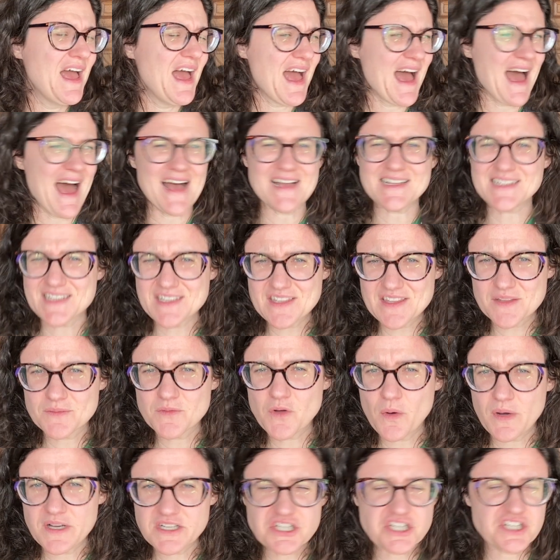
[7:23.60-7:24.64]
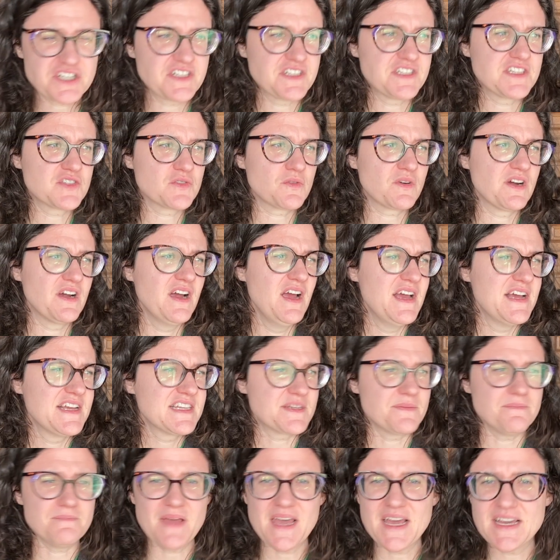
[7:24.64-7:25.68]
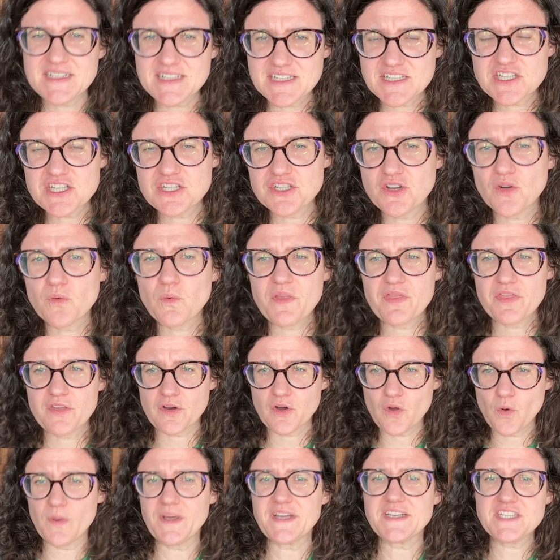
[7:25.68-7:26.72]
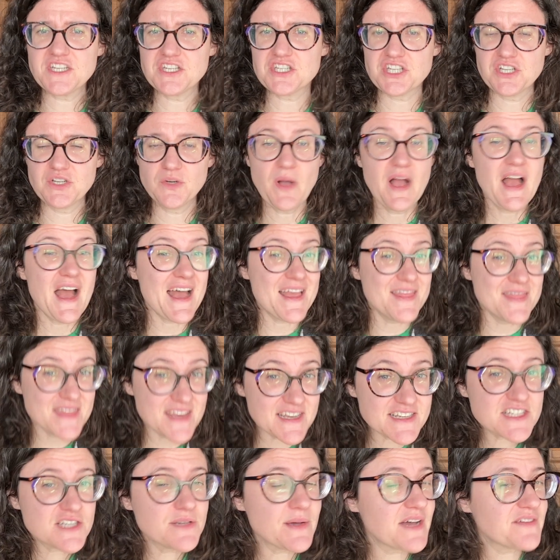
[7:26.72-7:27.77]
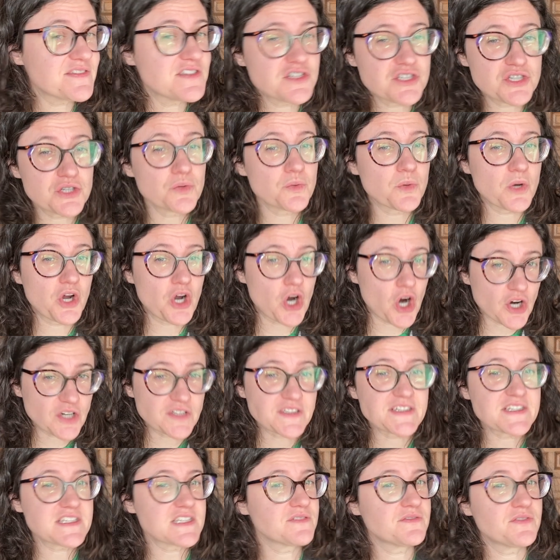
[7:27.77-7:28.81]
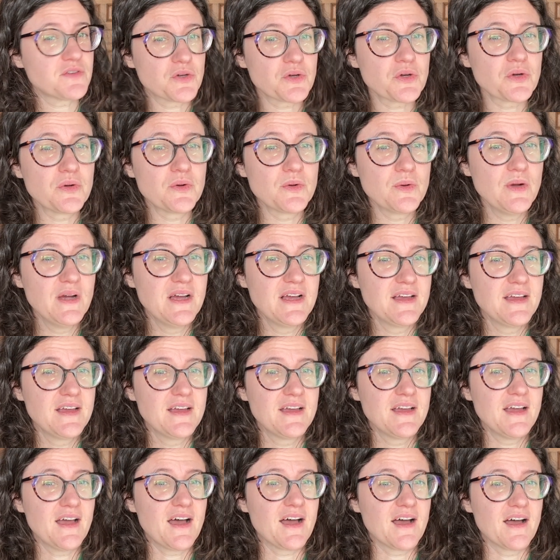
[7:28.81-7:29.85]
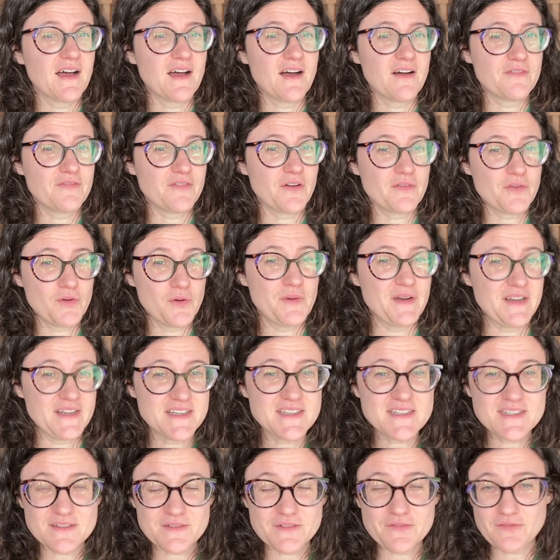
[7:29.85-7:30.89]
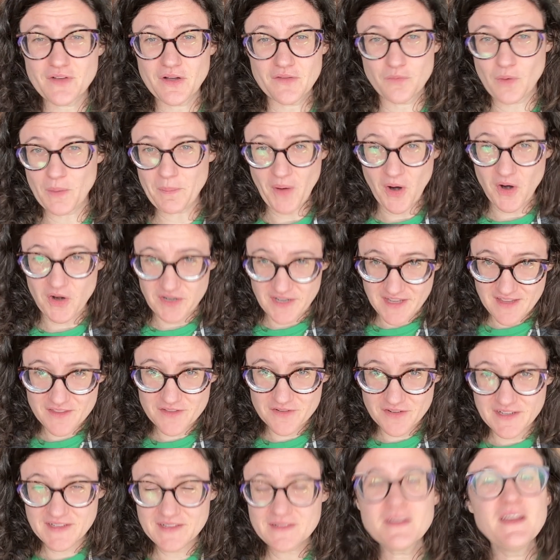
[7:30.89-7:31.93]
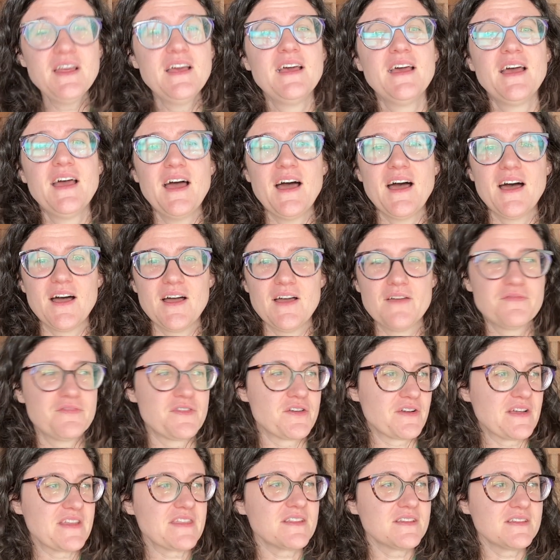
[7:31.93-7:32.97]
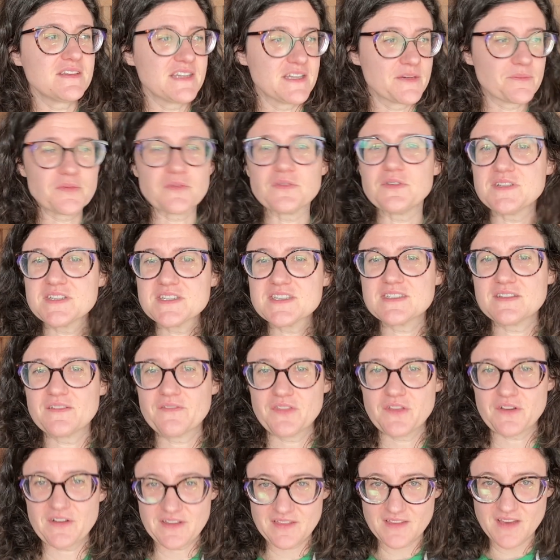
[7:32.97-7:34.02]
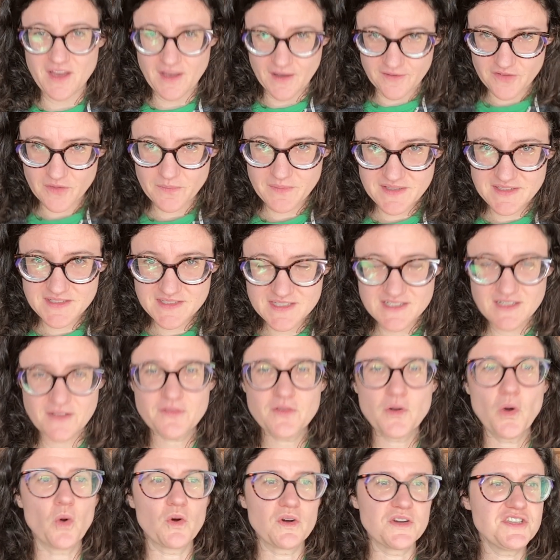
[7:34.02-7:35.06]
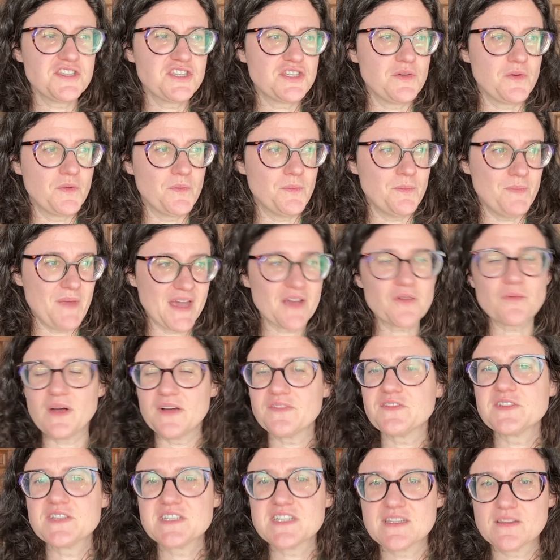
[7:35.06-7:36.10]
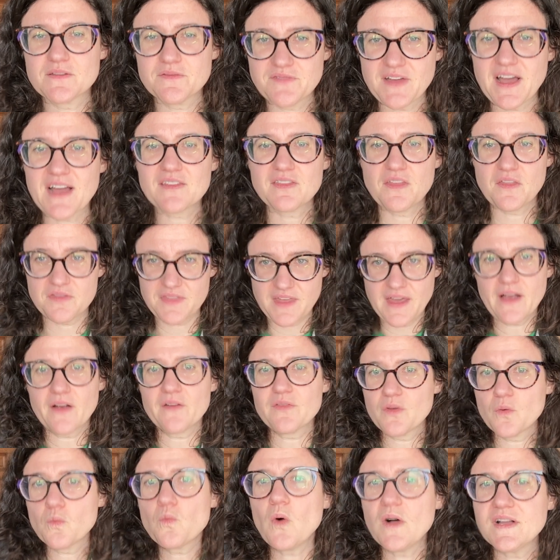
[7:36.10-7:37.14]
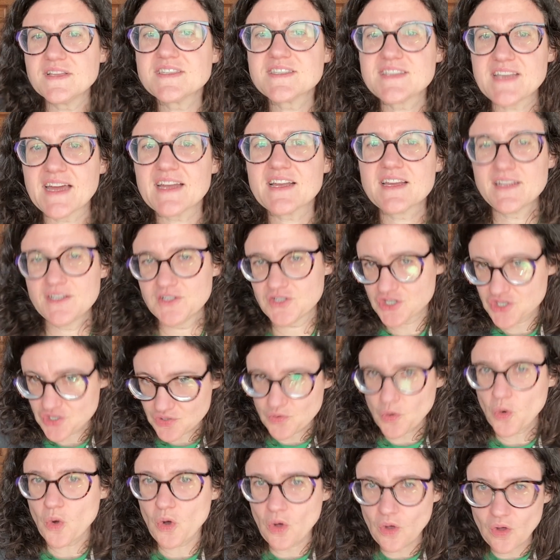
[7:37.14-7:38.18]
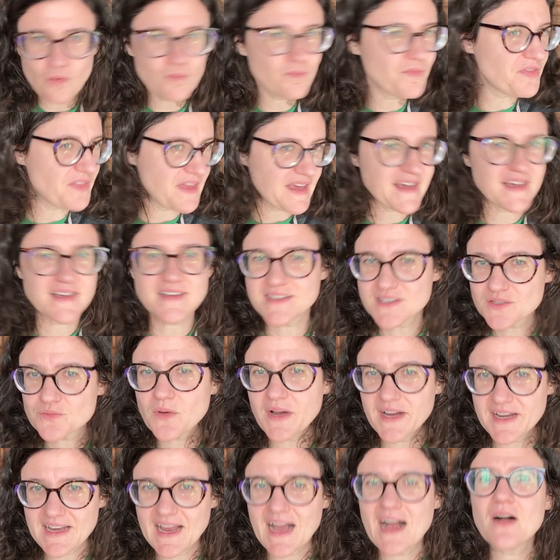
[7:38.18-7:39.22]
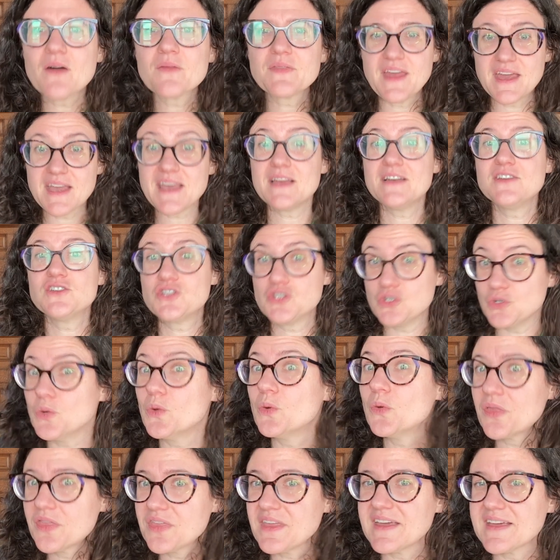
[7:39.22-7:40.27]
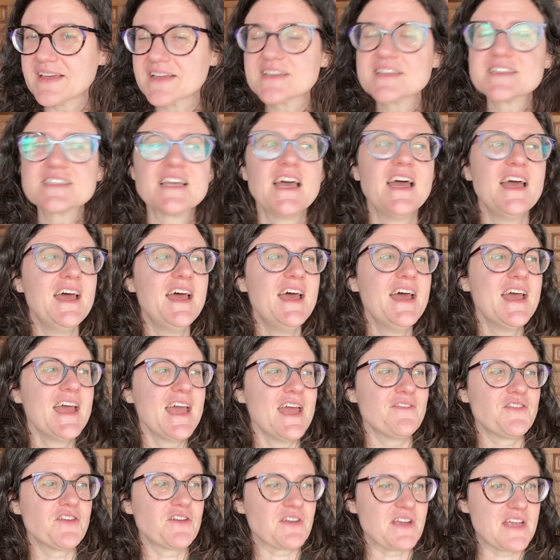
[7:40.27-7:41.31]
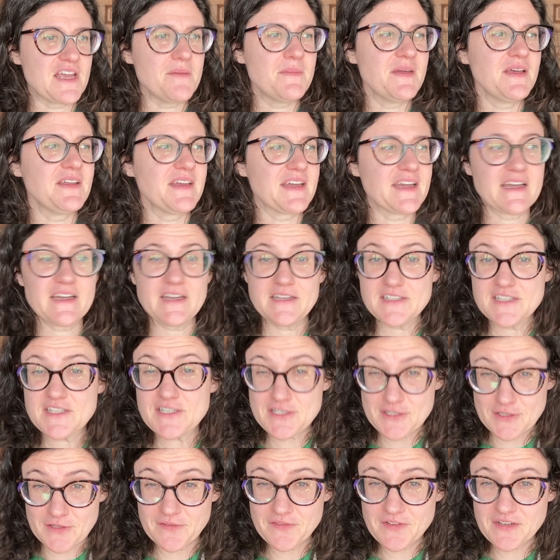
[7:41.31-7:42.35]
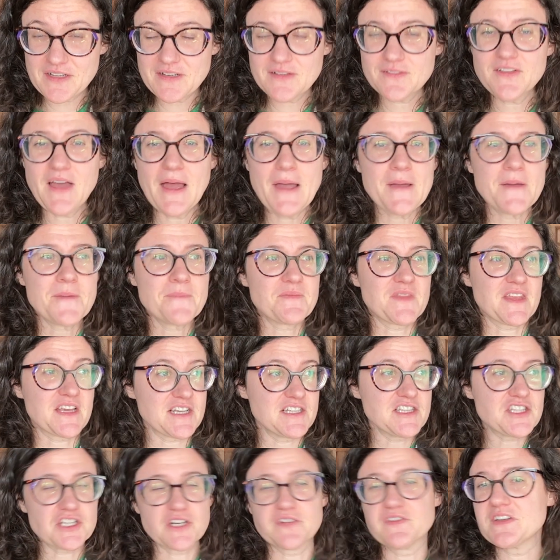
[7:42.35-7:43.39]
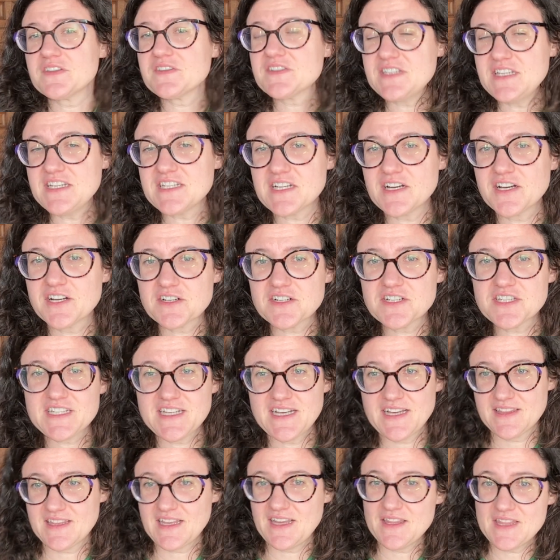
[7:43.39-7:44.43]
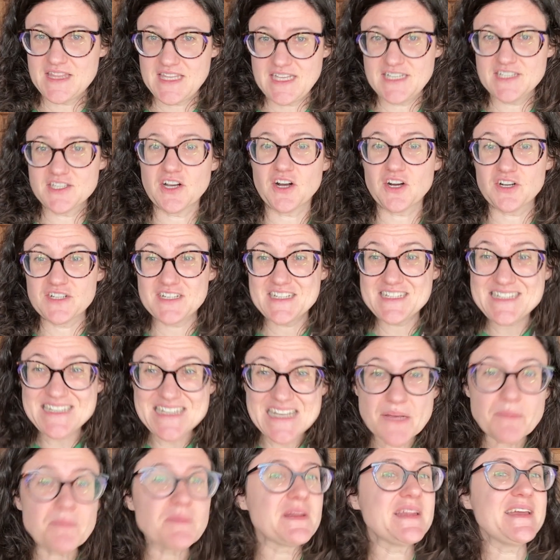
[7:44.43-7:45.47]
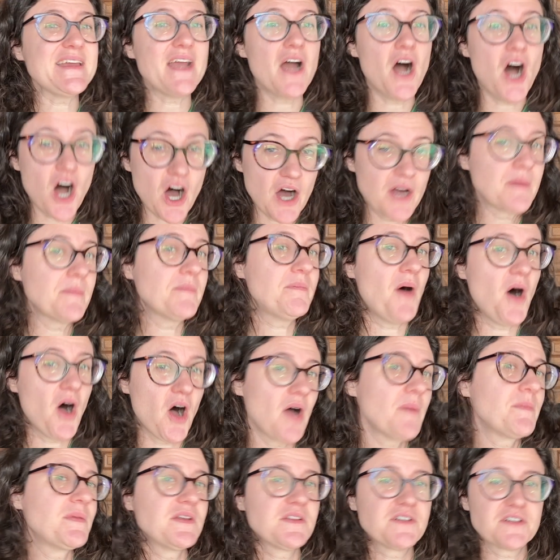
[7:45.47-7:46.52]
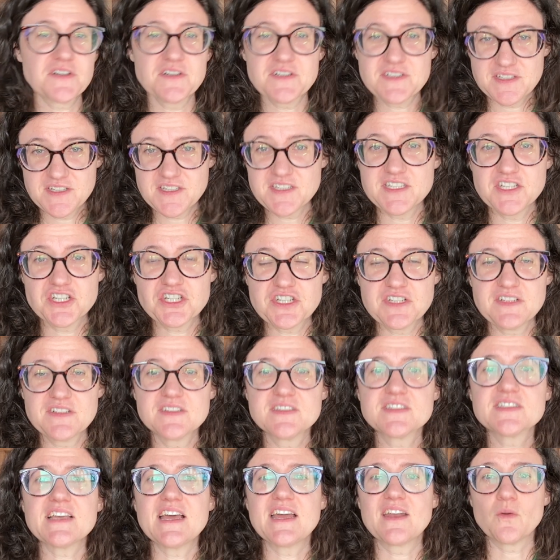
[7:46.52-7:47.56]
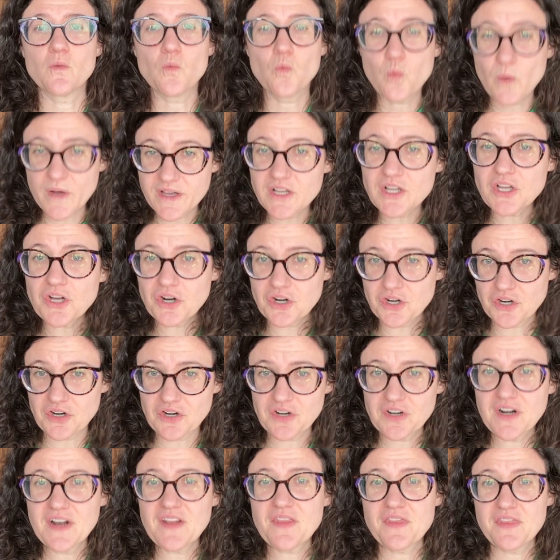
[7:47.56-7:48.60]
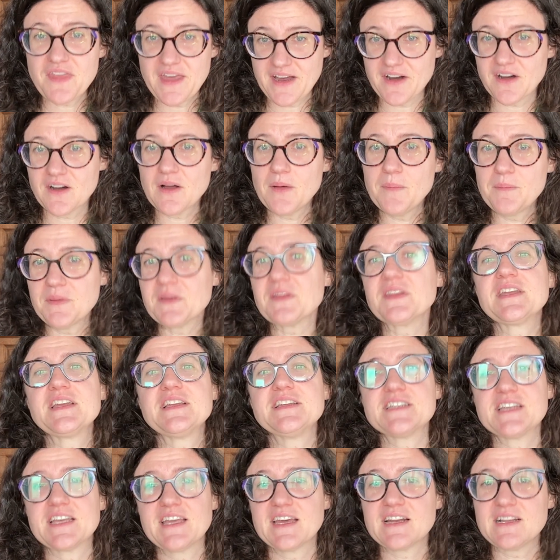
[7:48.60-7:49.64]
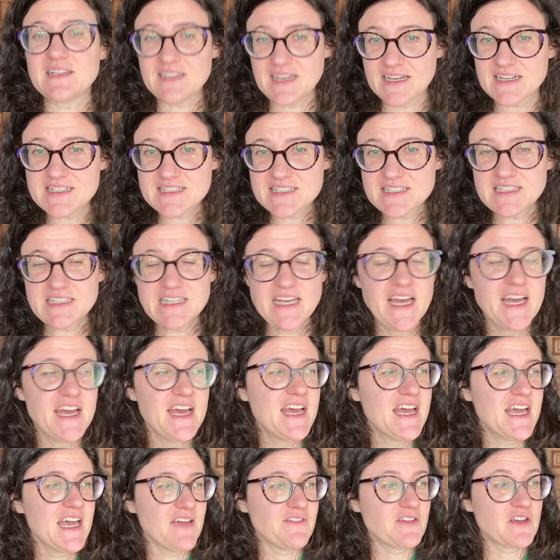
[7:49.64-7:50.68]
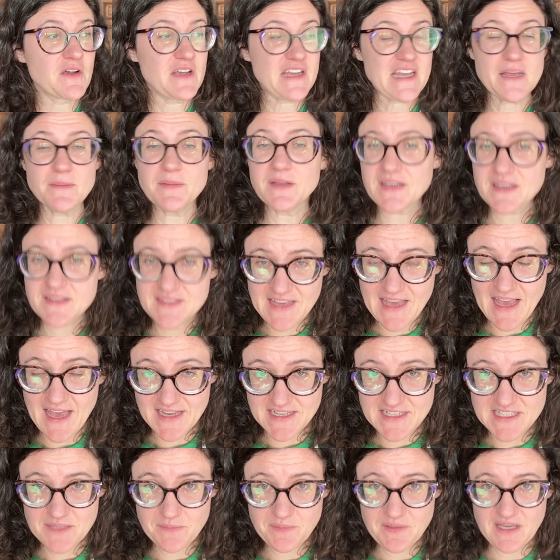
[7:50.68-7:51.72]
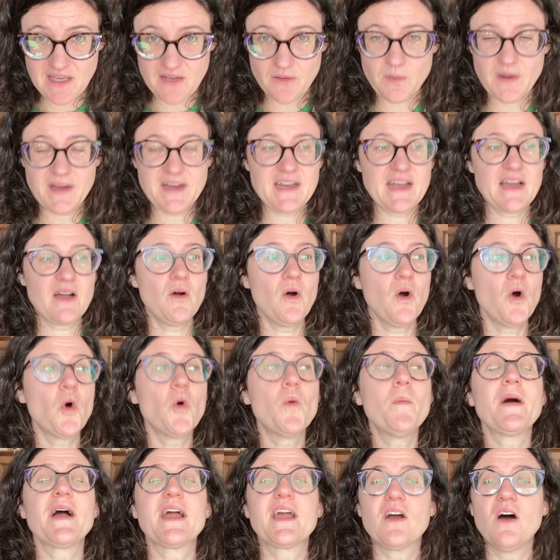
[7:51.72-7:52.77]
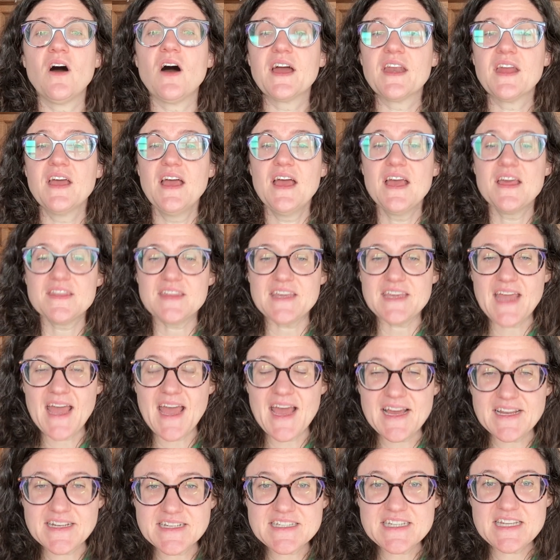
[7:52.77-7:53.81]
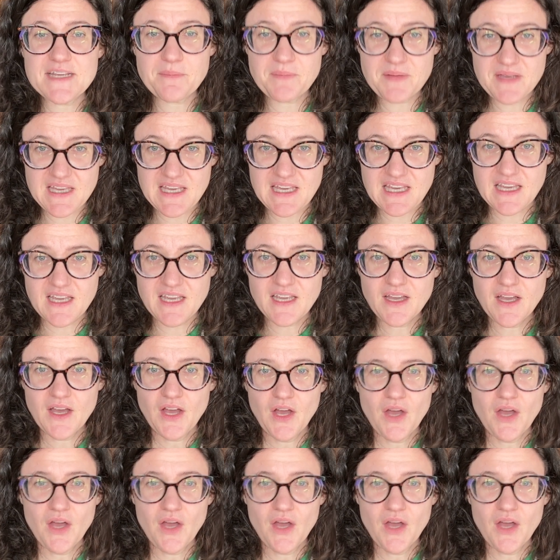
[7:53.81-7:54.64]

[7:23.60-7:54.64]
asking them questions or demanding to know what they're going to do. And this you have to do regardless of who it is, of what party they're in. If they're in the Liberals, if they're in government, of course, you make reference to the fact that they are the ones that control things right now. They can do things. If you're emailing conservative, the Conservatives need to understand that these are deeply unpopular decisions and it will hurt their ability to get elected. If you're emailing the NDP right now, oh my God, the NDP,